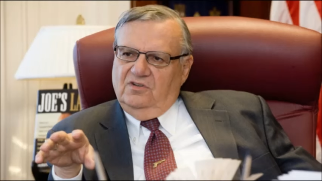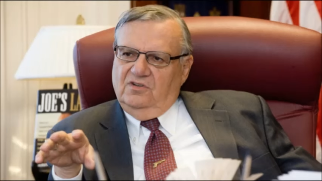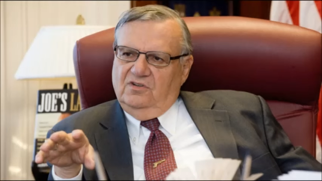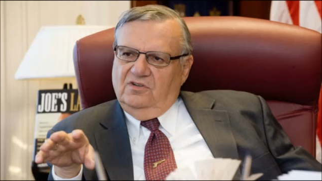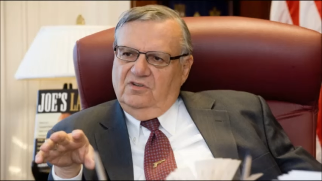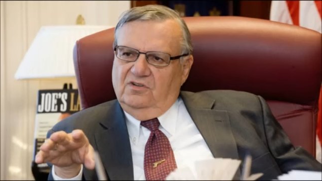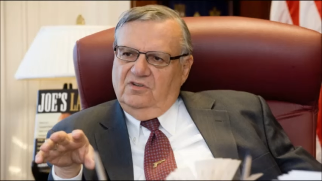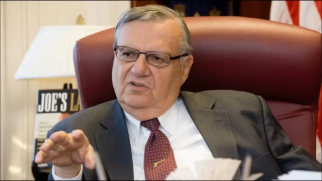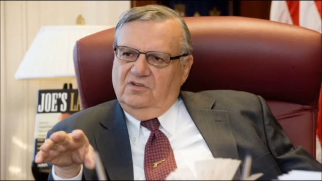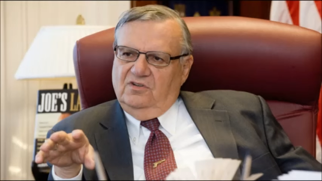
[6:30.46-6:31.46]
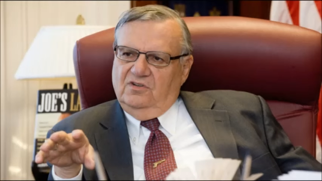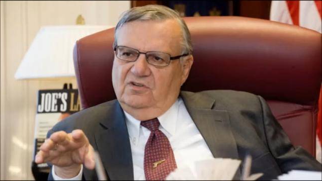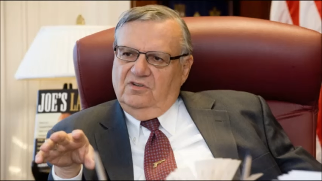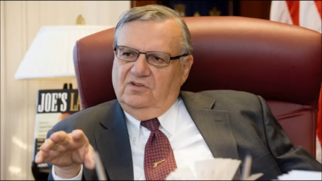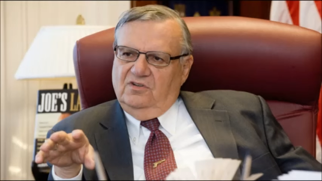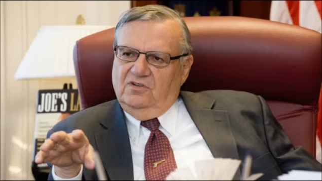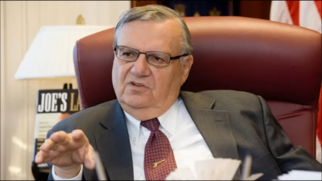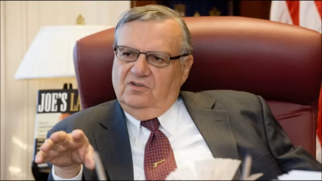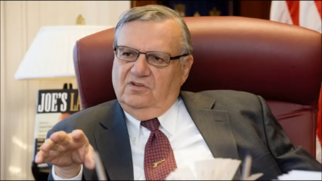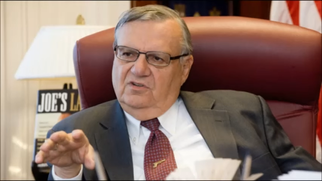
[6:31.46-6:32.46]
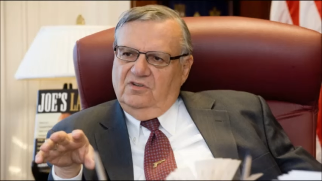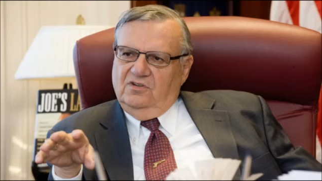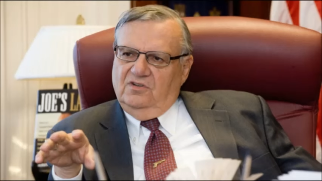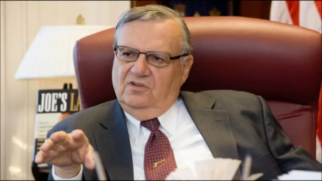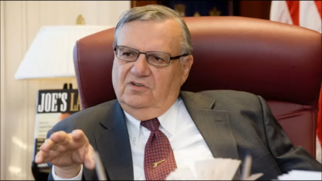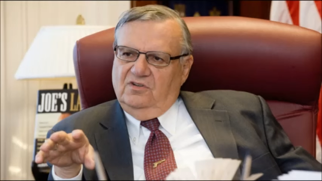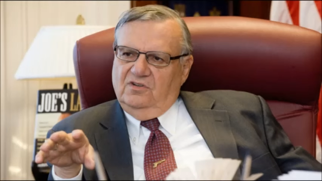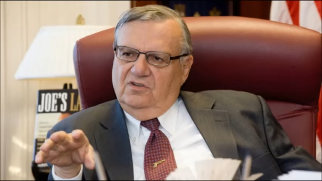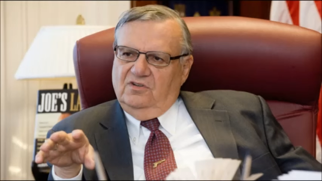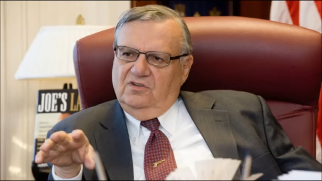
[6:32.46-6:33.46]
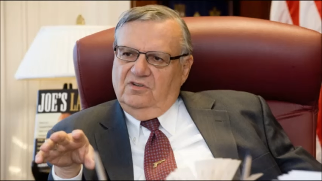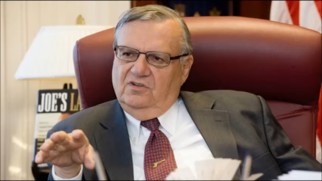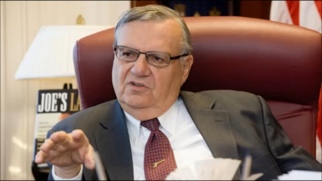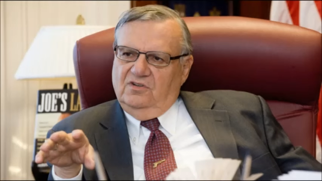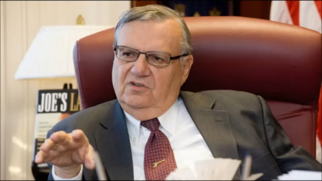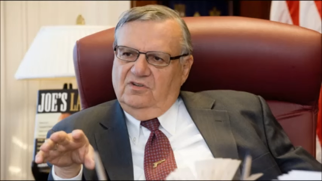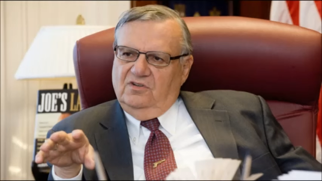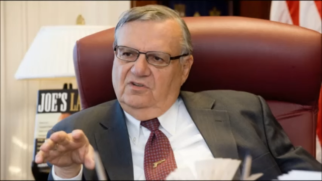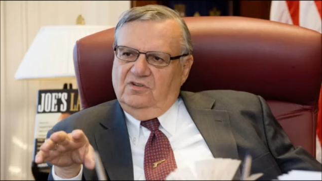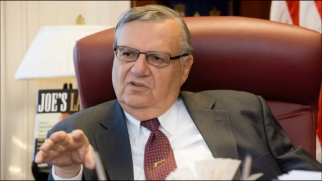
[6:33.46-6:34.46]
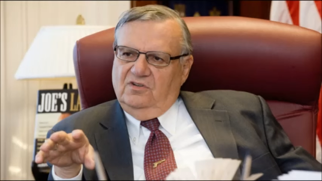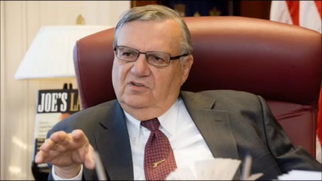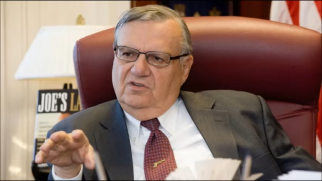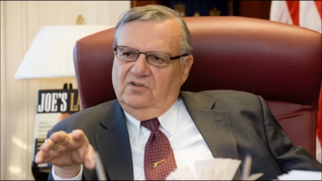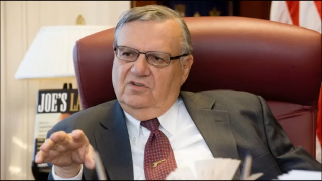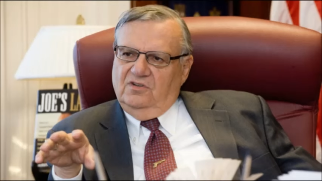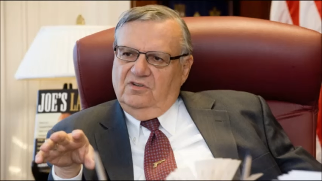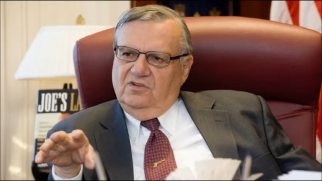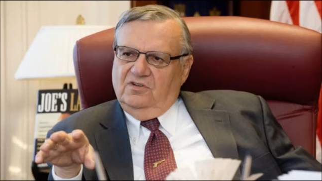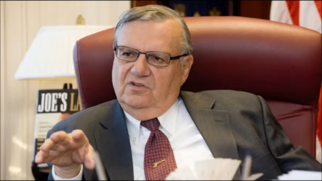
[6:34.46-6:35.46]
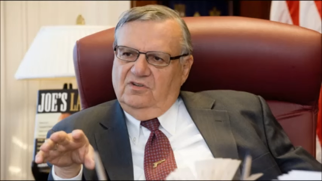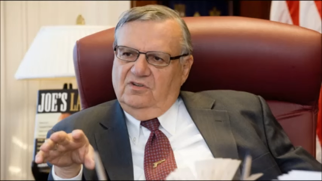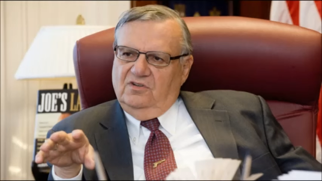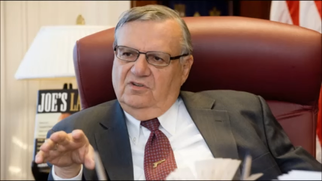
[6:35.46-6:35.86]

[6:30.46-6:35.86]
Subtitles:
(no lip movement)